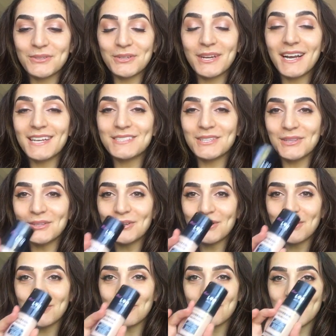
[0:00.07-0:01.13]
you guys,
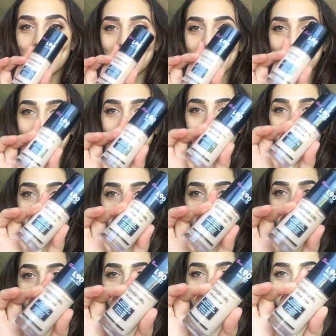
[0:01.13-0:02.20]
look what I got my
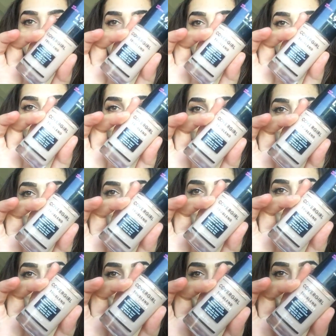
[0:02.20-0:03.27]
hands on. I'm
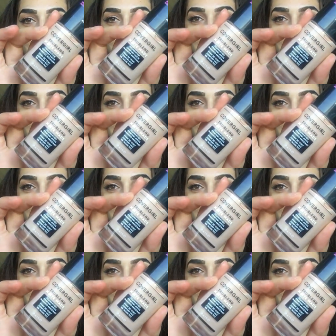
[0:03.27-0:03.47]
super